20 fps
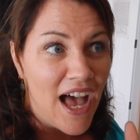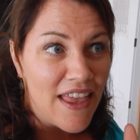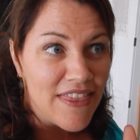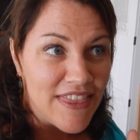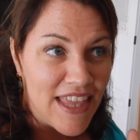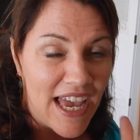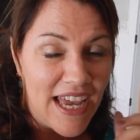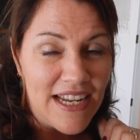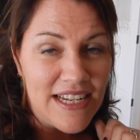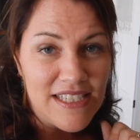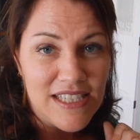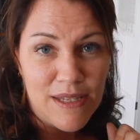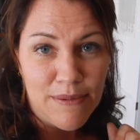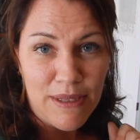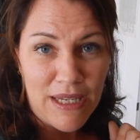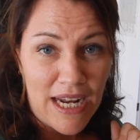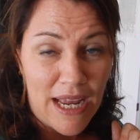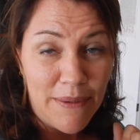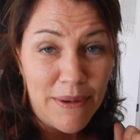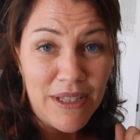that is
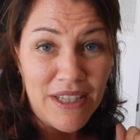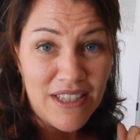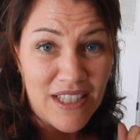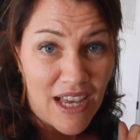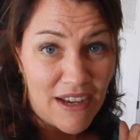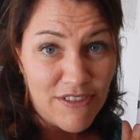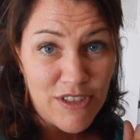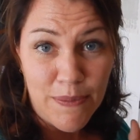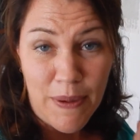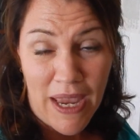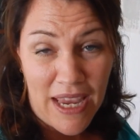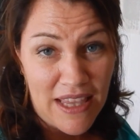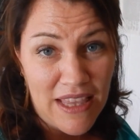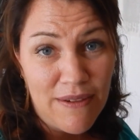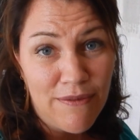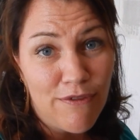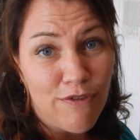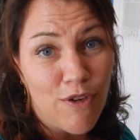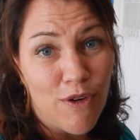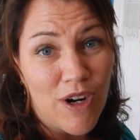something I would love to pay
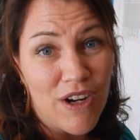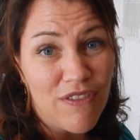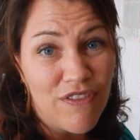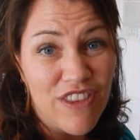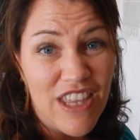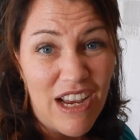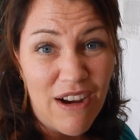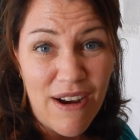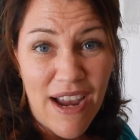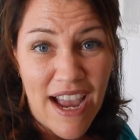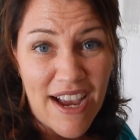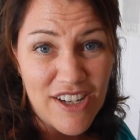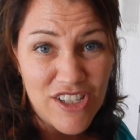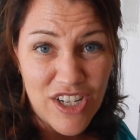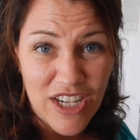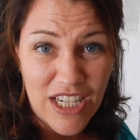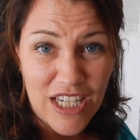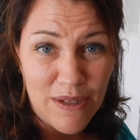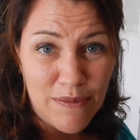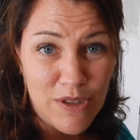them for. If they're
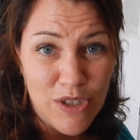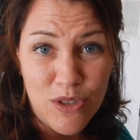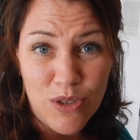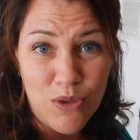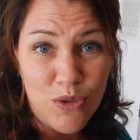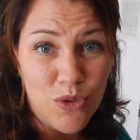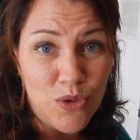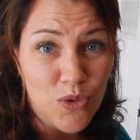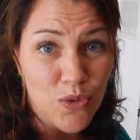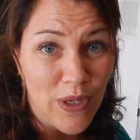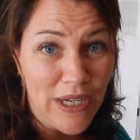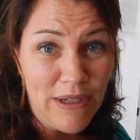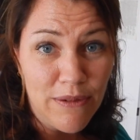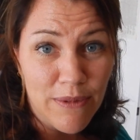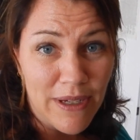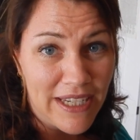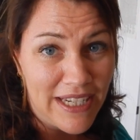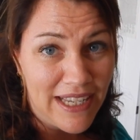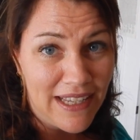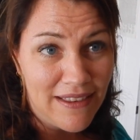actually going to do great
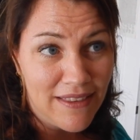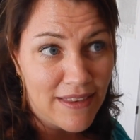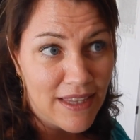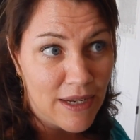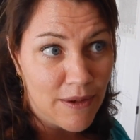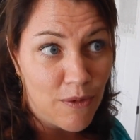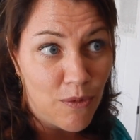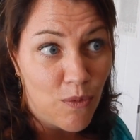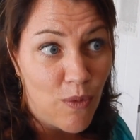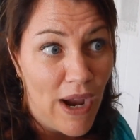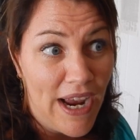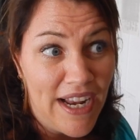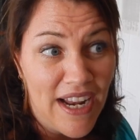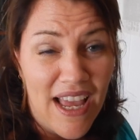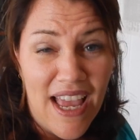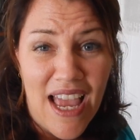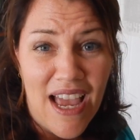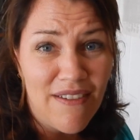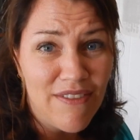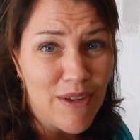reading, then why
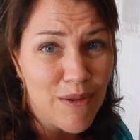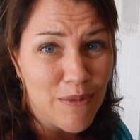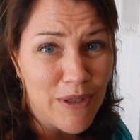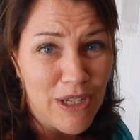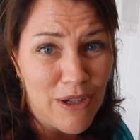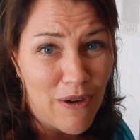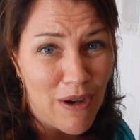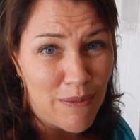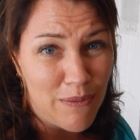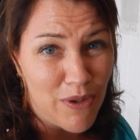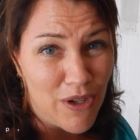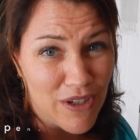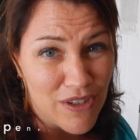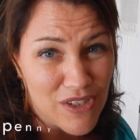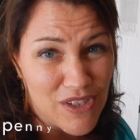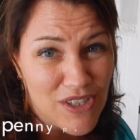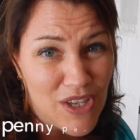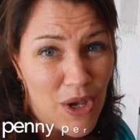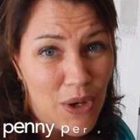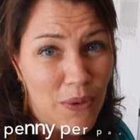not have them read great
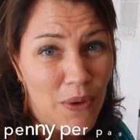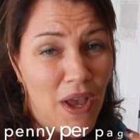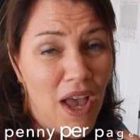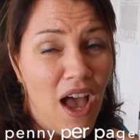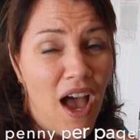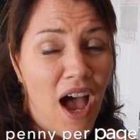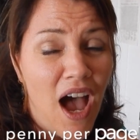books? So,